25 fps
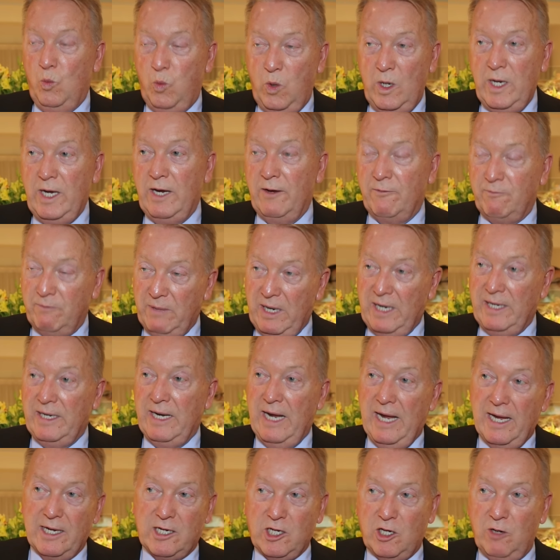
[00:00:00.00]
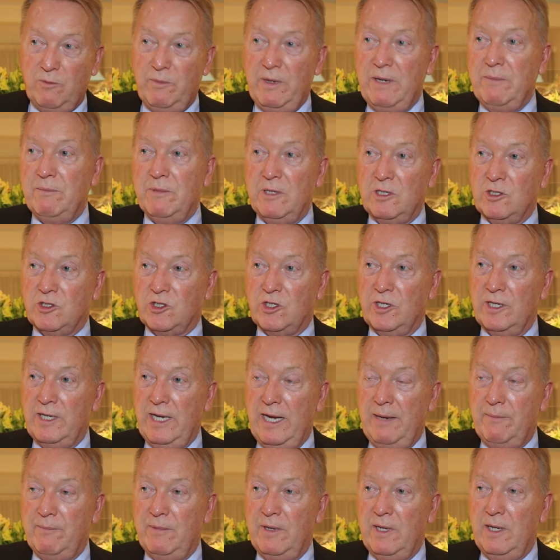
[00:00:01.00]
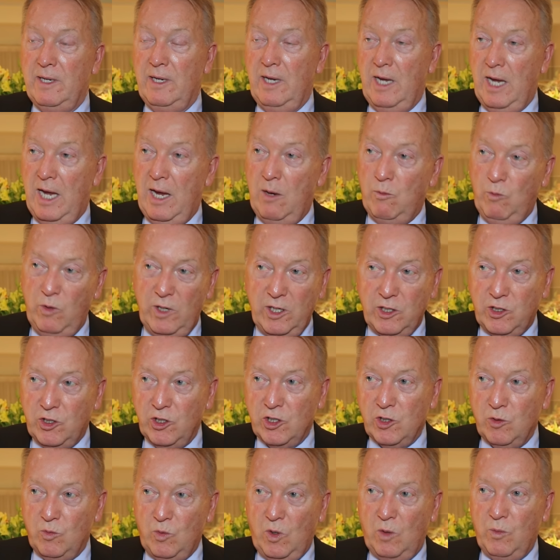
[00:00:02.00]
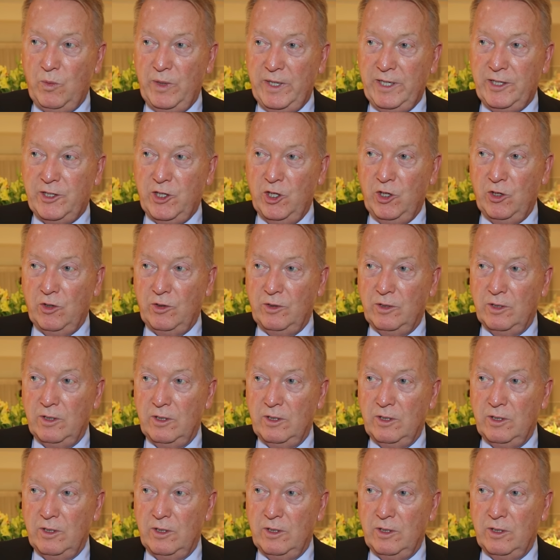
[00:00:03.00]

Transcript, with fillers: we have made our commitment to them. And we're good at what we do.